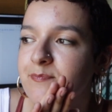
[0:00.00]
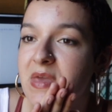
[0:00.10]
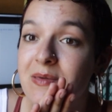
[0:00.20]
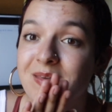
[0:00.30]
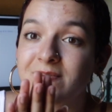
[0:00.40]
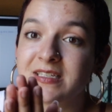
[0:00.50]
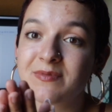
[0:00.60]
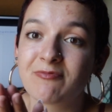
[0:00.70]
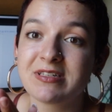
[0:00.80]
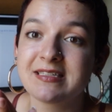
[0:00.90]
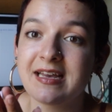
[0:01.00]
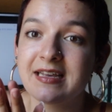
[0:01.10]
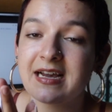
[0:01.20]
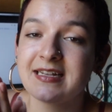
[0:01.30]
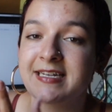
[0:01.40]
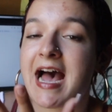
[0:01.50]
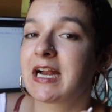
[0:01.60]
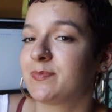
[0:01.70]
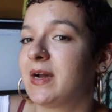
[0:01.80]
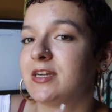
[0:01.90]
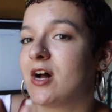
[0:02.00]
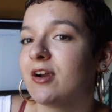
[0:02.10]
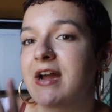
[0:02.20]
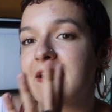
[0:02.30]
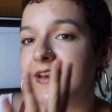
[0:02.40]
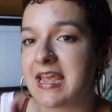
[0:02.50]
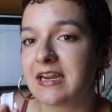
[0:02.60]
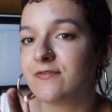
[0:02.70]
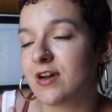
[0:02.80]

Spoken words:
maybe if someone was like attacked by a dog or had a negative